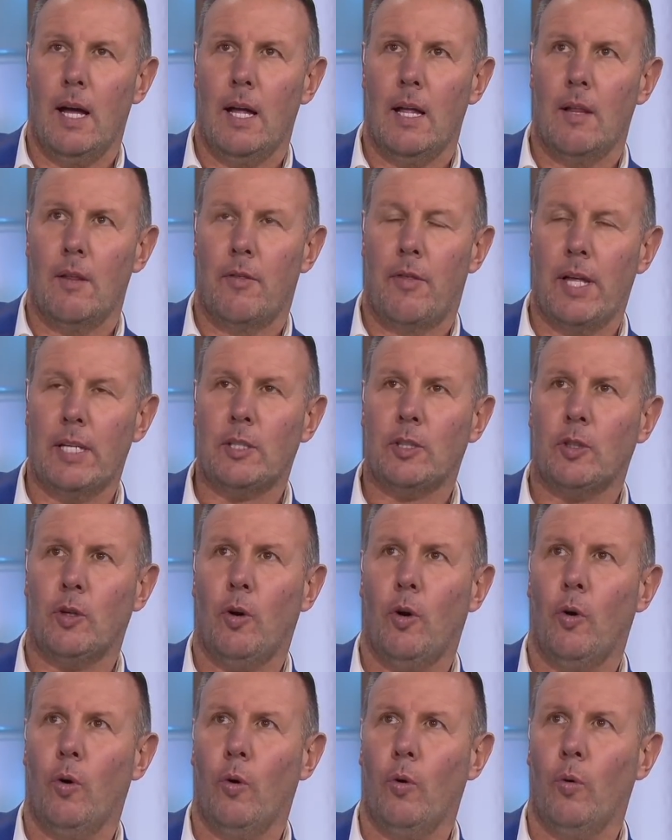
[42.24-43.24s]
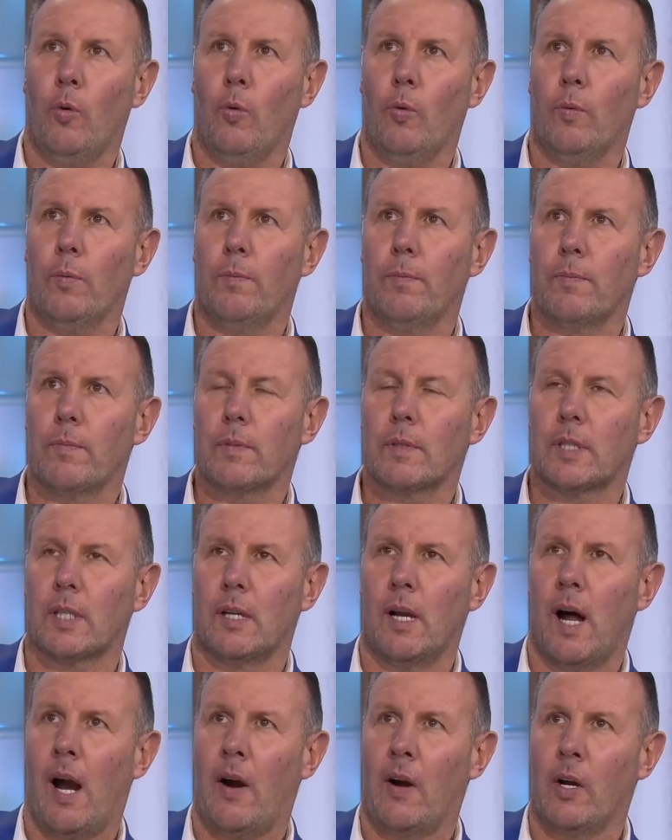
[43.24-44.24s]
this whole
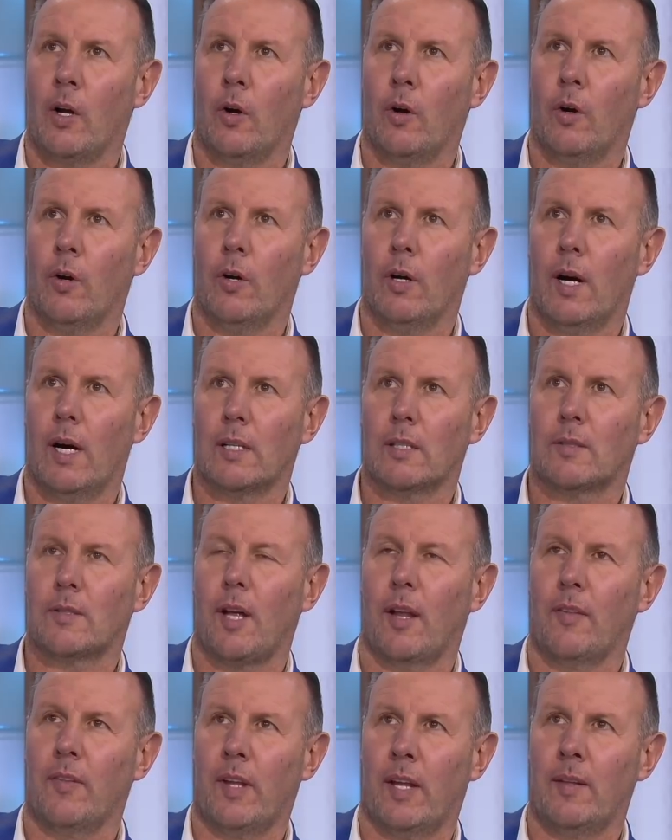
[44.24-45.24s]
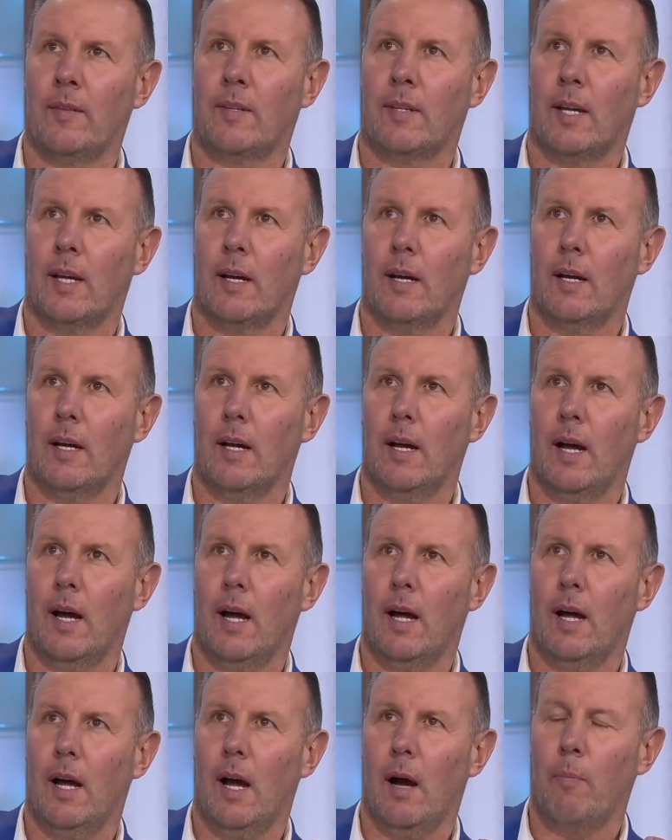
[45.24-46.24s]
scenario has turned into a,
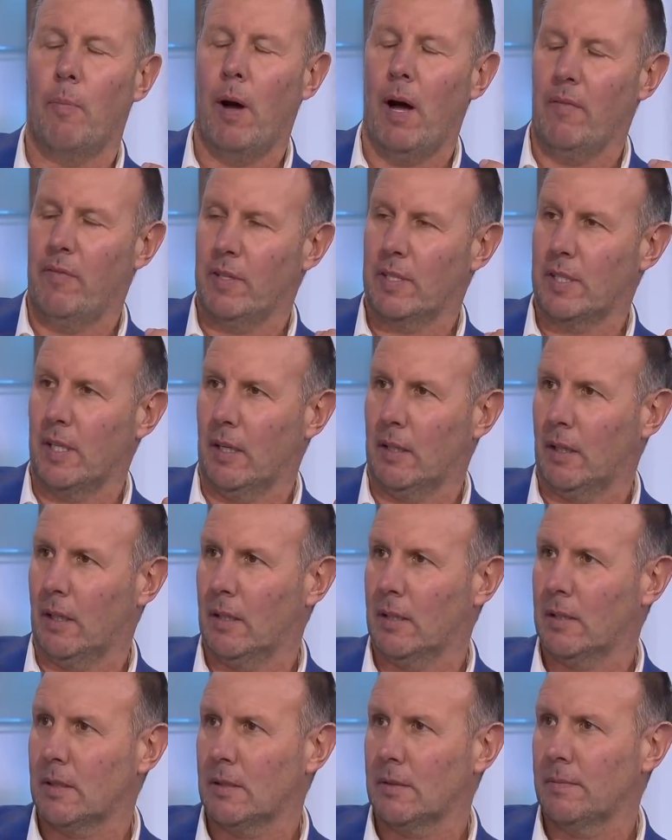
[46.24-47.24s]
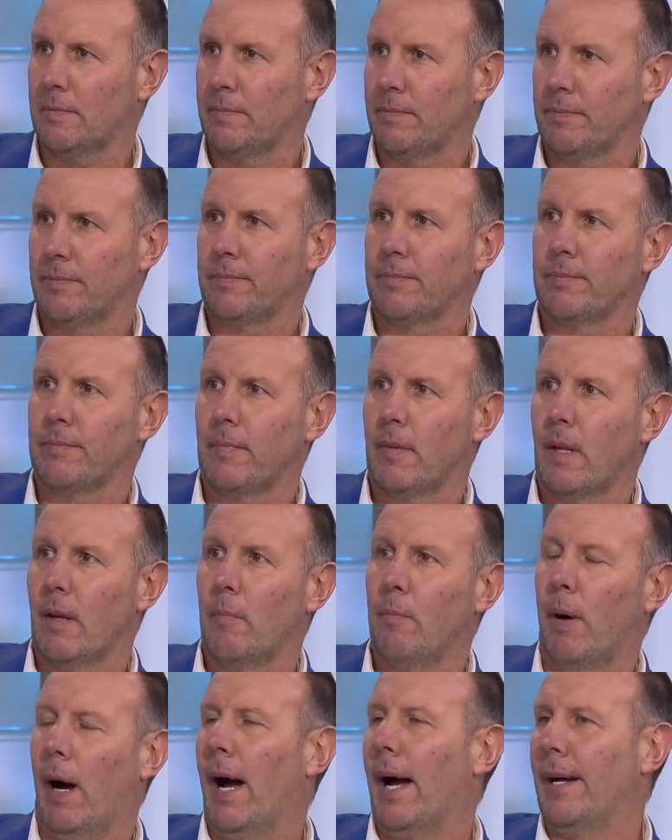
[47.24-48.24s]
a bit of a circus
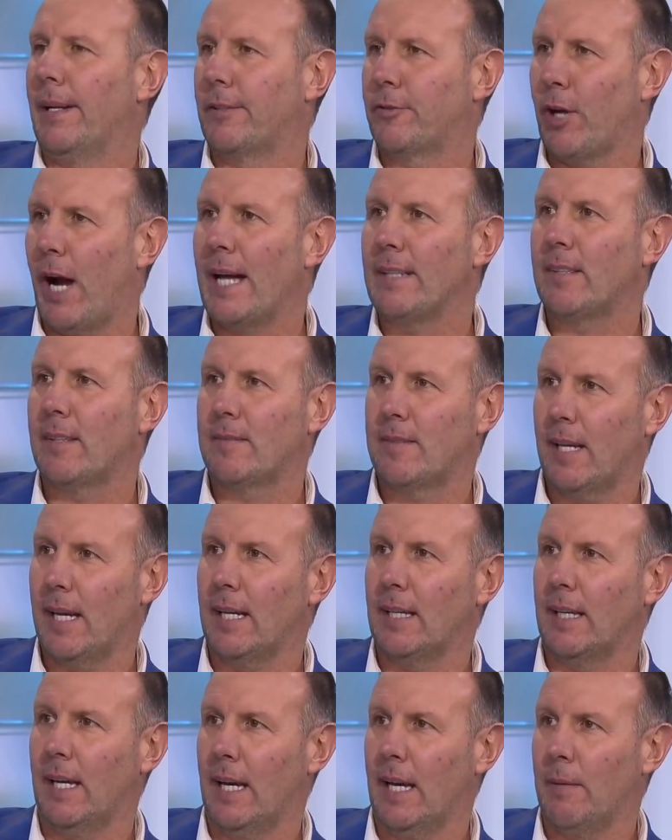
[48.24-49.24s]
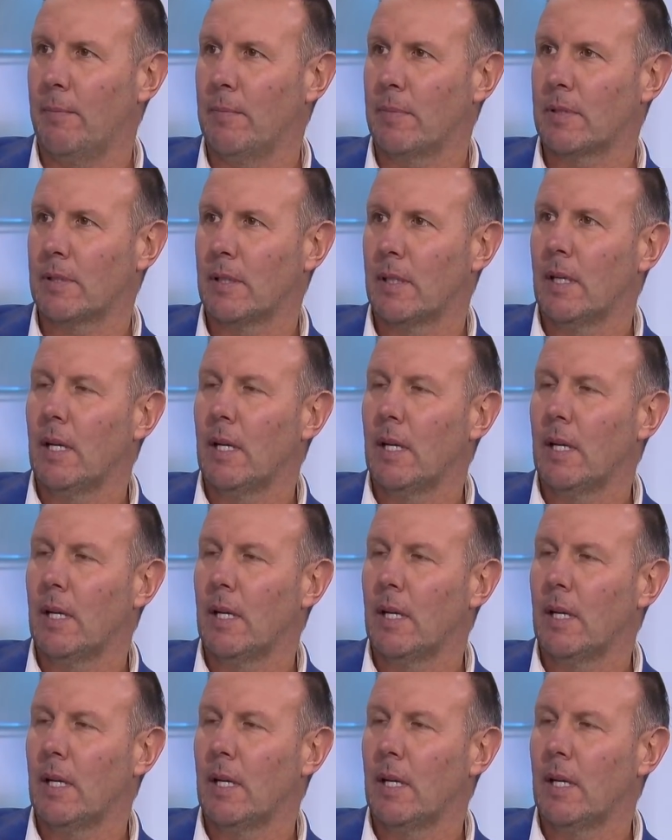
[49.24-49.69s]
by trying to take games.